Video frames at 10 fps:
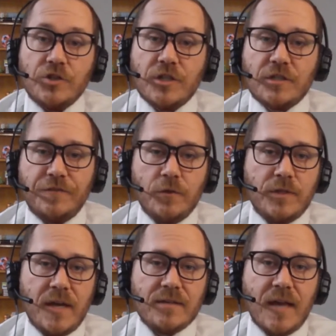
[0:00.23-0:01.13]
Just a few
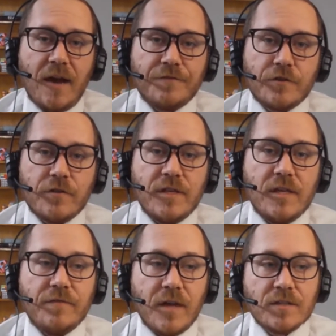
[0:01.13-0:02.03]
days after
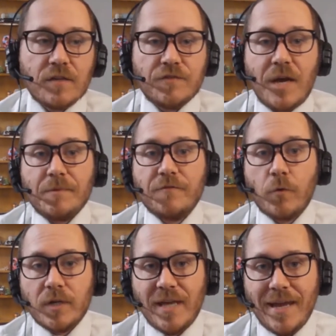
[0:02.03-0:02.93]
the events of Chapter
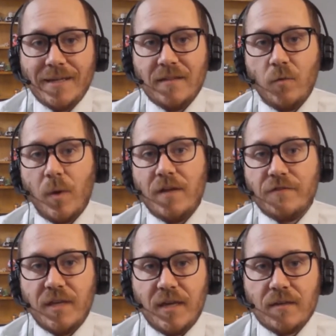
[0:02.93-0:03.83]
48 in The Way
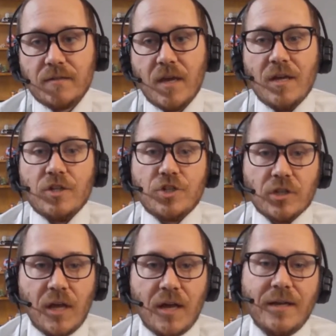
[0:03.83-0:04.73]
of Kings,
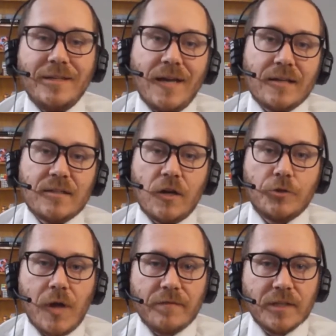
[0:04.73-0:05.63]
Shallan and Jasnah are
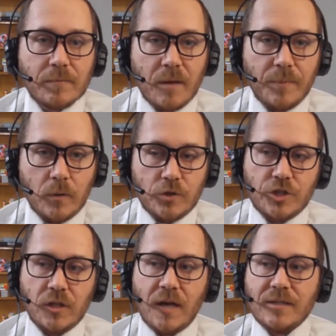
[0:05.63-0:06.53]
traveling by boat.
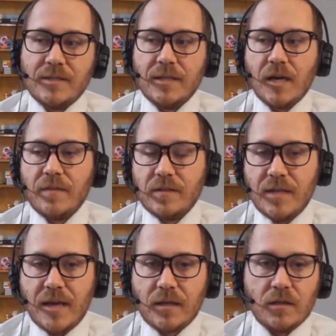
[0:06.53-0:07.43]
Shallan is sitting on the
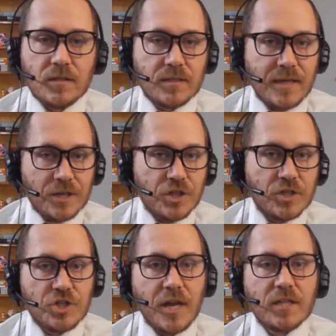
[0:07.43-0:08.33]
deck,
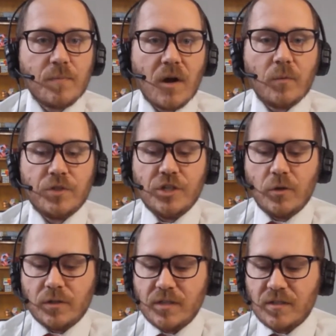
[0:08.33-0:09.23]
sketching Shadesmar when she
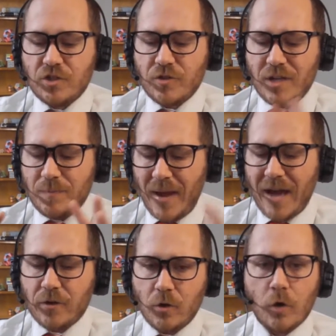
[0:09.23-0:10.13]
notices a strange
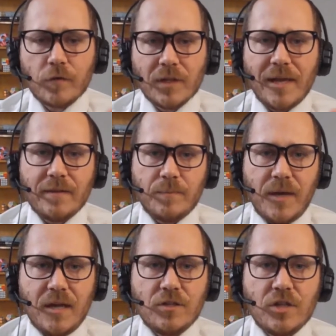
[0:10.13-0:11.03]
pattern overlaying the
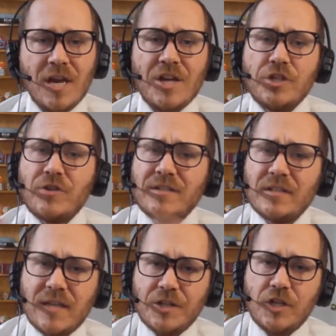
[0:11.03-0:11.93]
page. She tries to
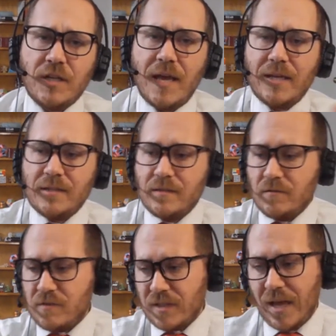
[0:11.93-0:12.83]
touch it and it
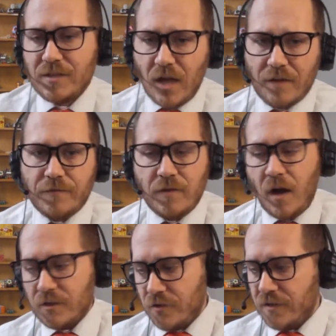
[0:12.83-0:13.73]
slides off
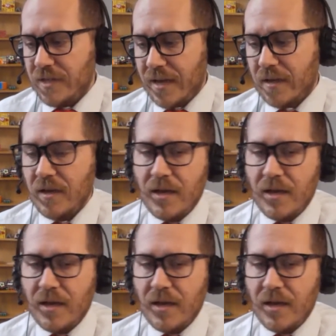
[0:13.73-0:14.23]
onto the deck